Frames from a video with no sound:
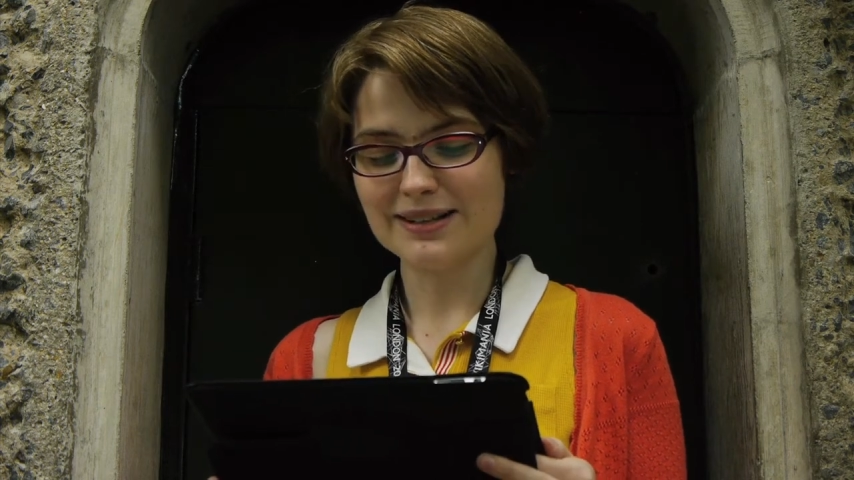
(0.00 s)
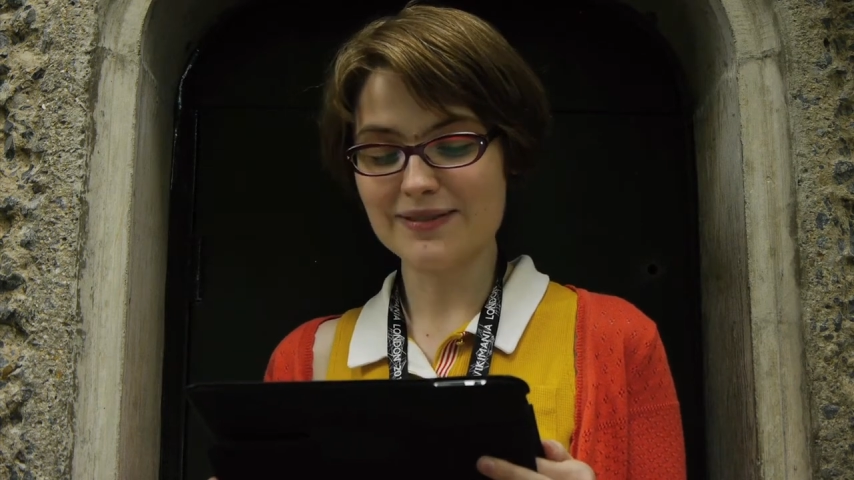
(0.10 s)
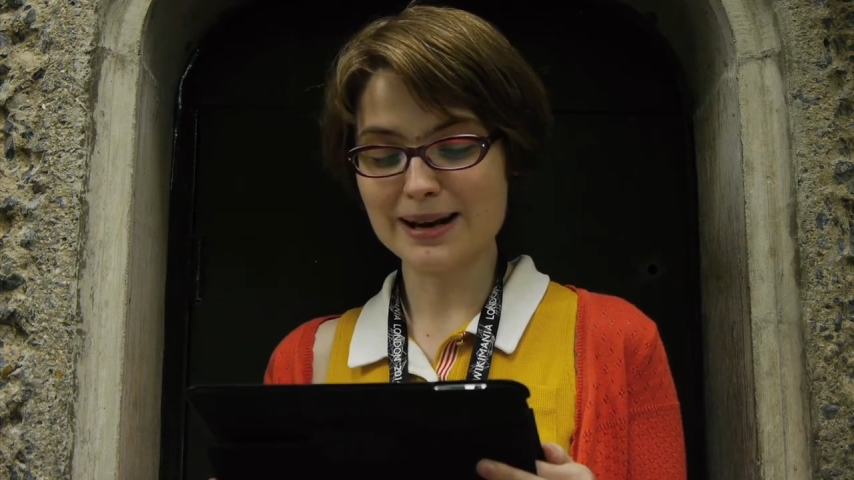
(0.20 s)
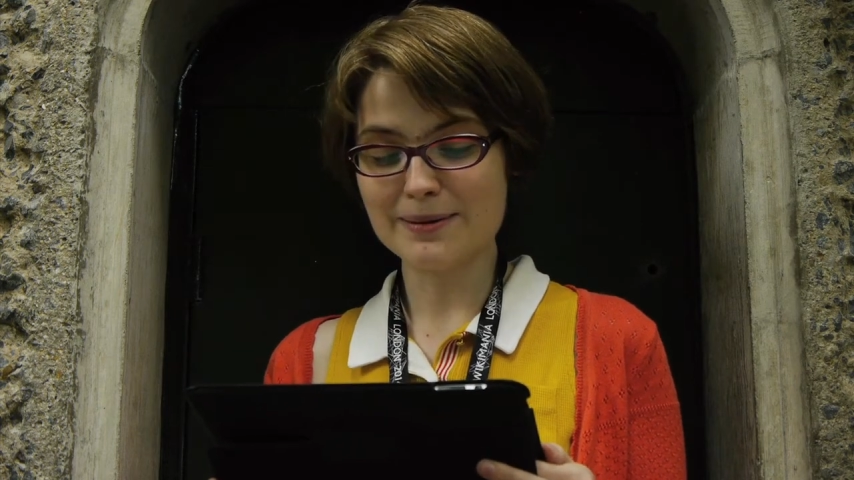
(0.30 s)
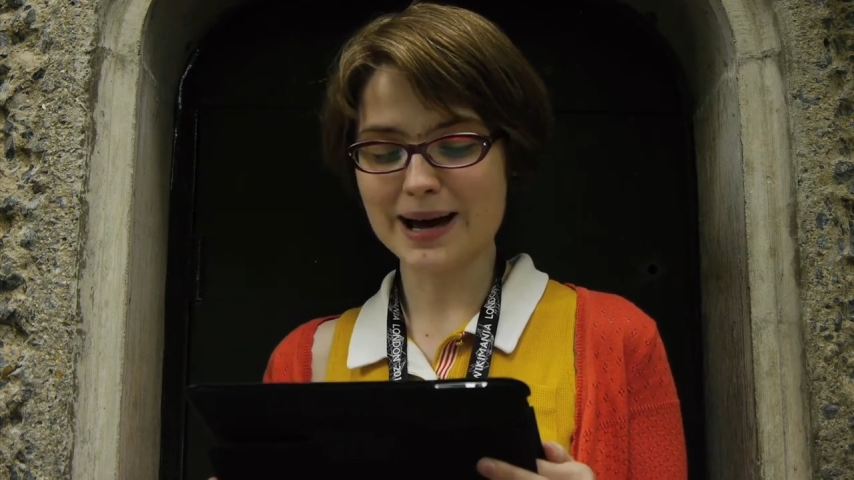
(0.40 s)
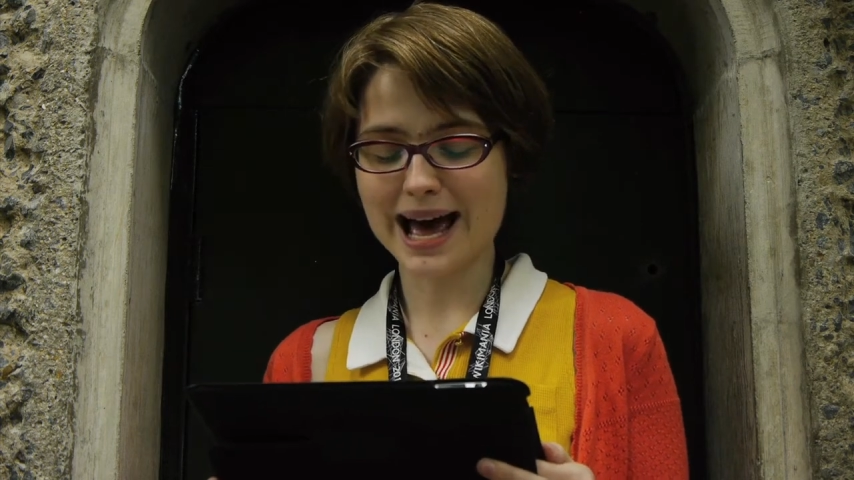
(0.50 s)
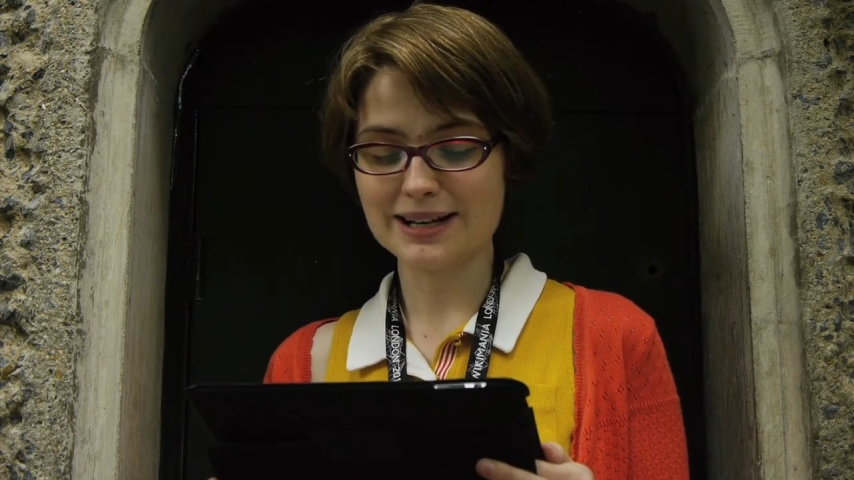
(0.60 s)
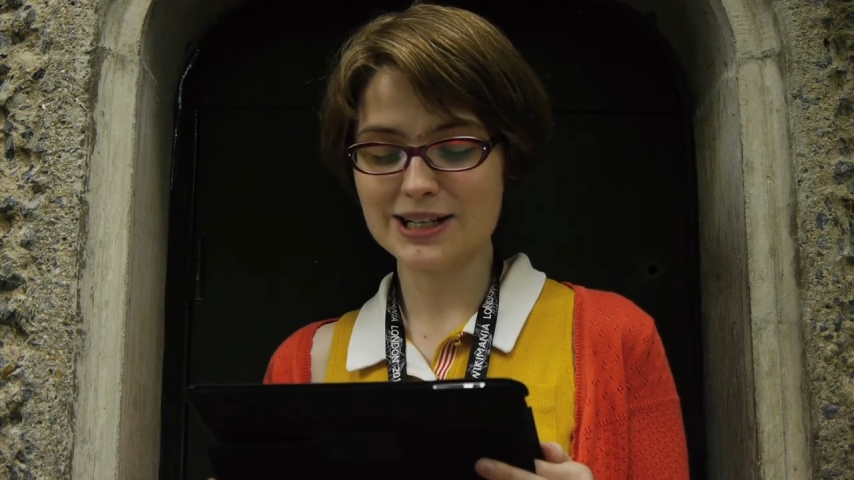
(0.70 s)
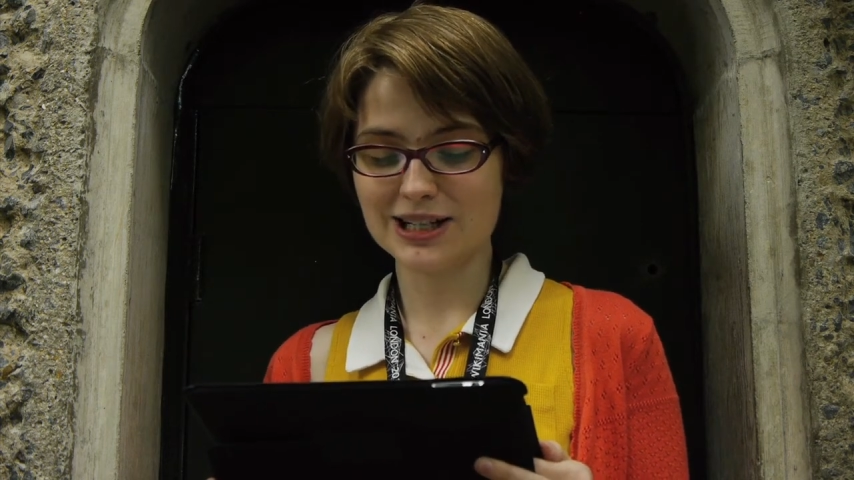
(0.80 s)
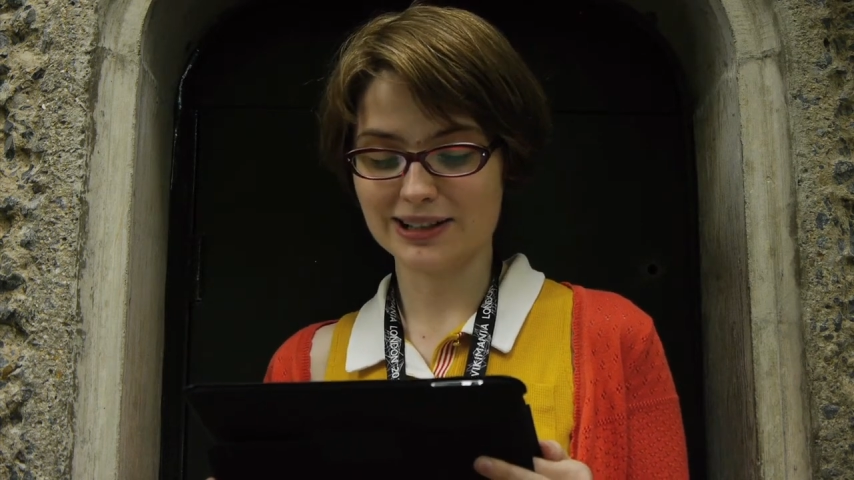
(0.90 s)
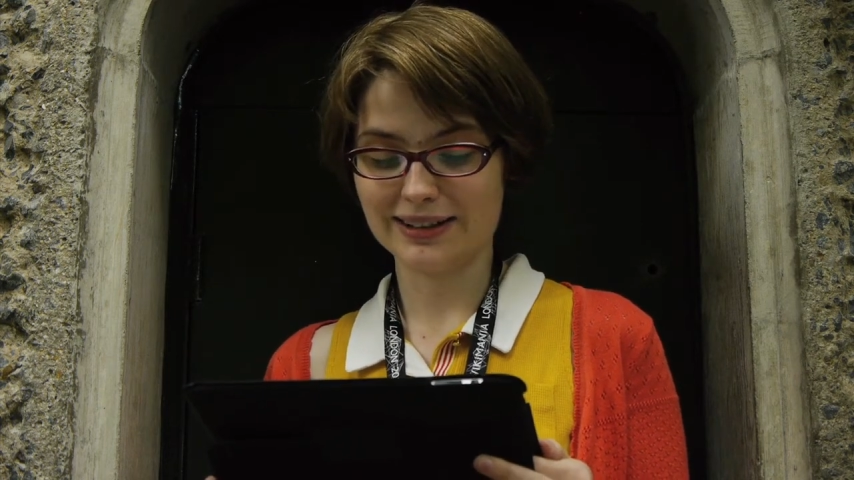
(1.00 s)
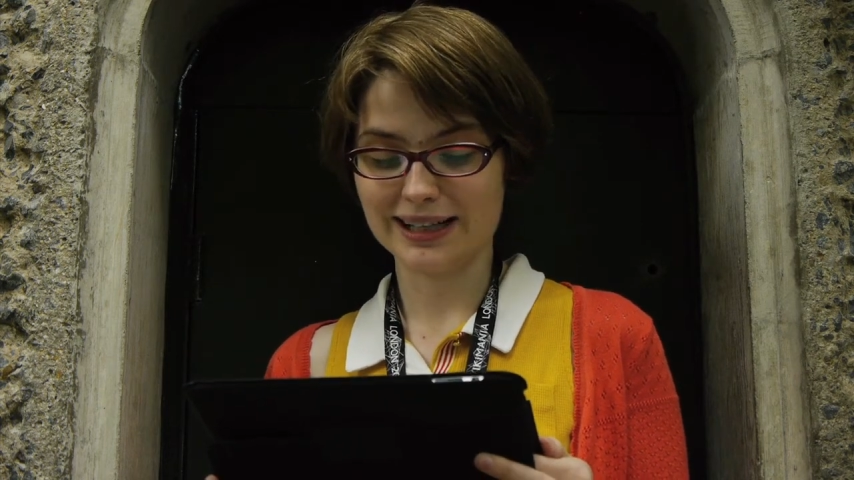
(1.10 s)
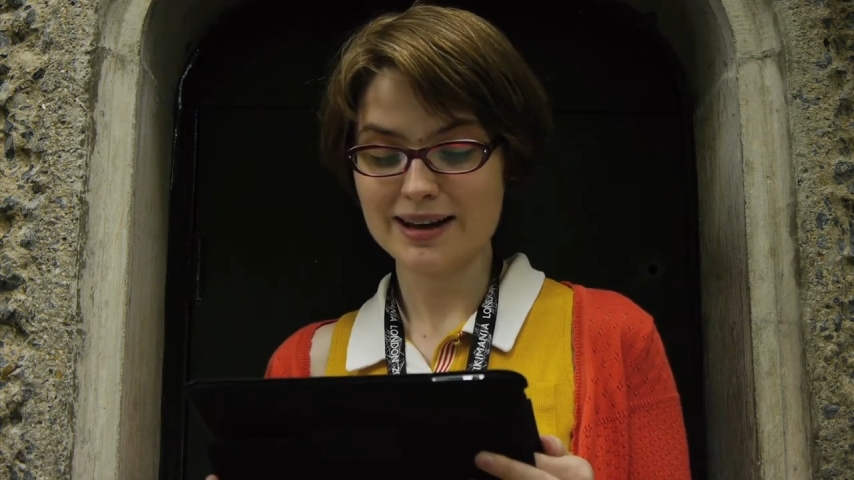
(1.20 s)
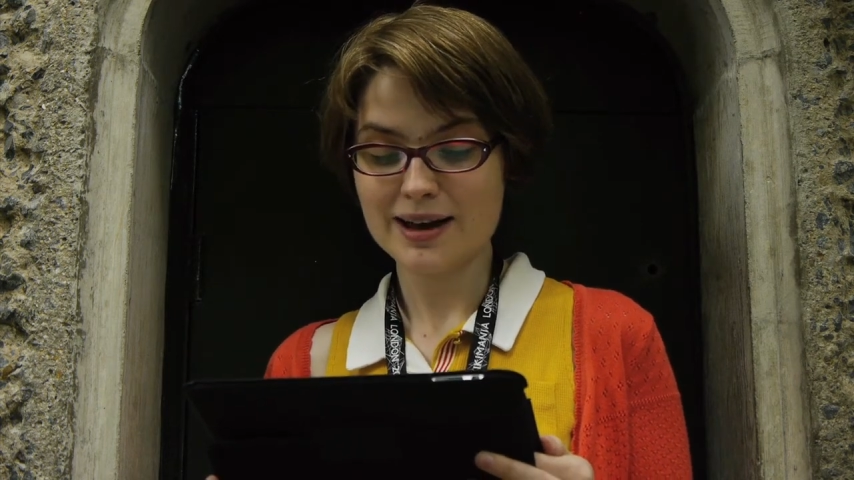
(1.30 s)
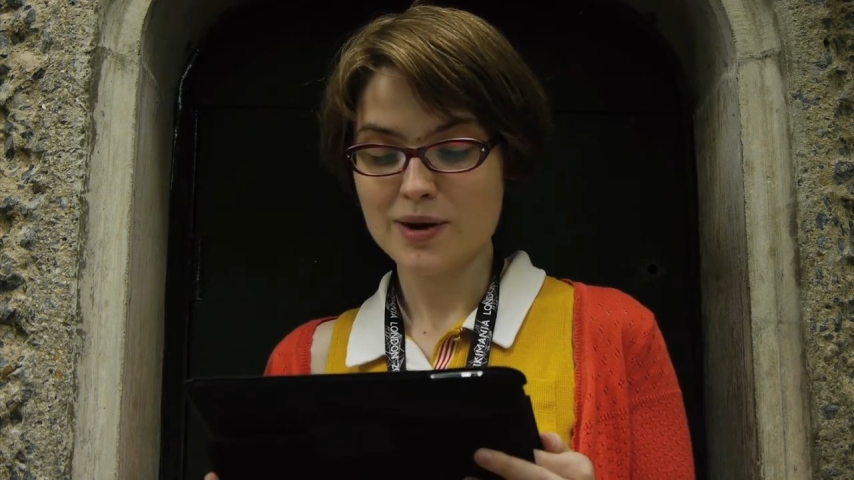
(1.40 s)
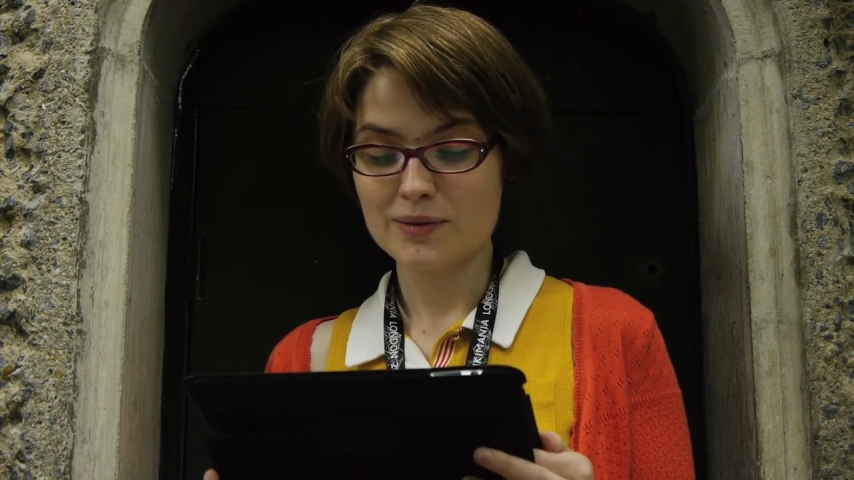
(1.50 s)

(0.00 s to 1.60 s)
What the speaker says: developed by Alan Turing,